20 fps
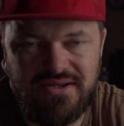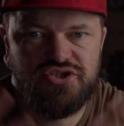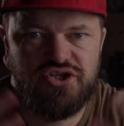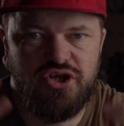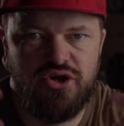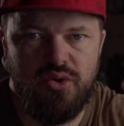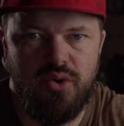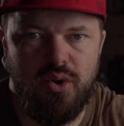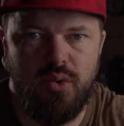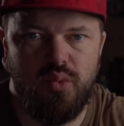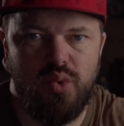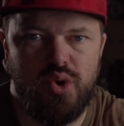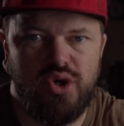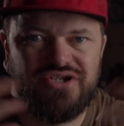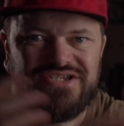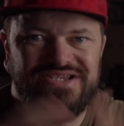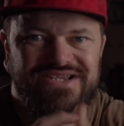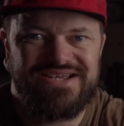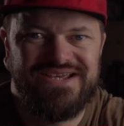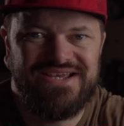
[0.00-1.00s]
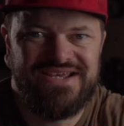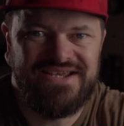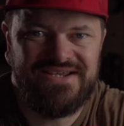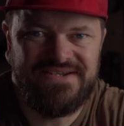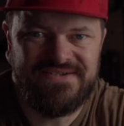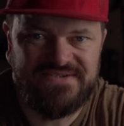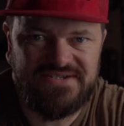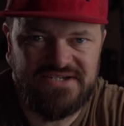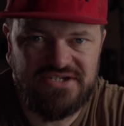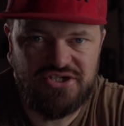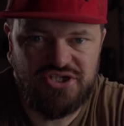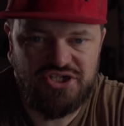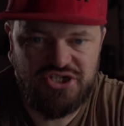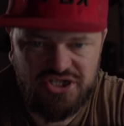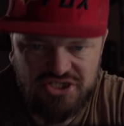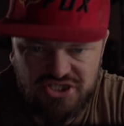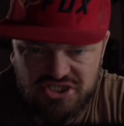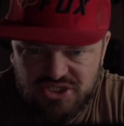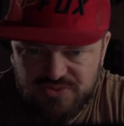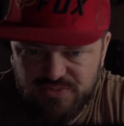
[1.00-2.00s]
So, what is
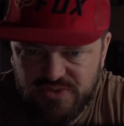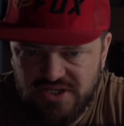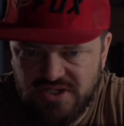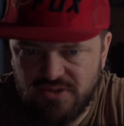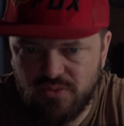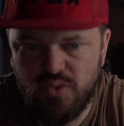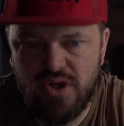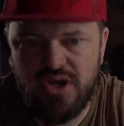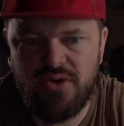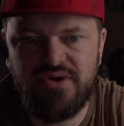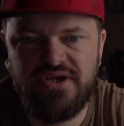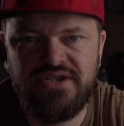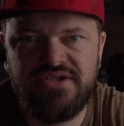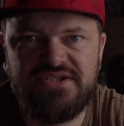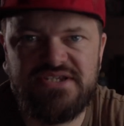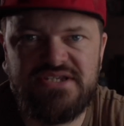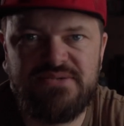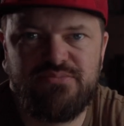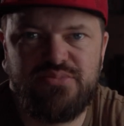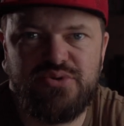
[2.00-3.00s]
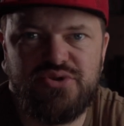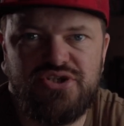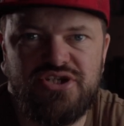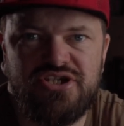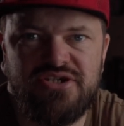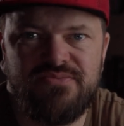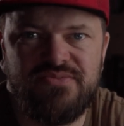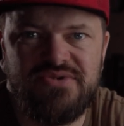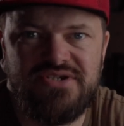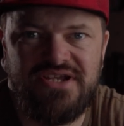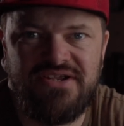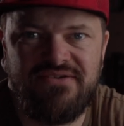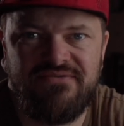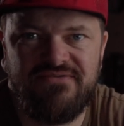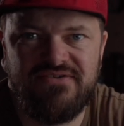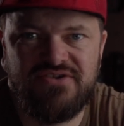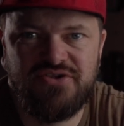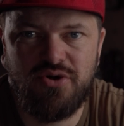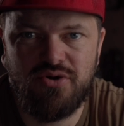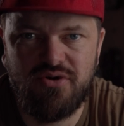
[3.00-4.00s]
shutter speed? Well, in simple terms, in
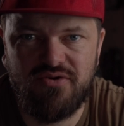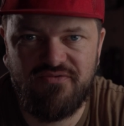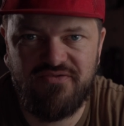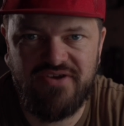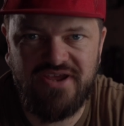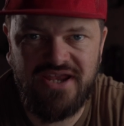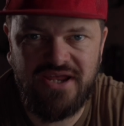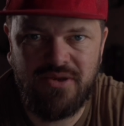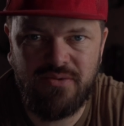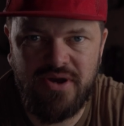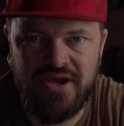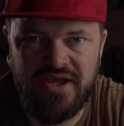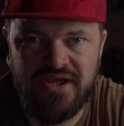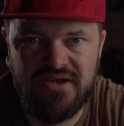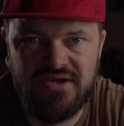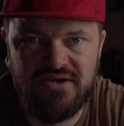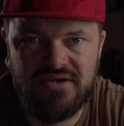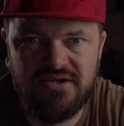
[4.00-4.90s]
photography anyway,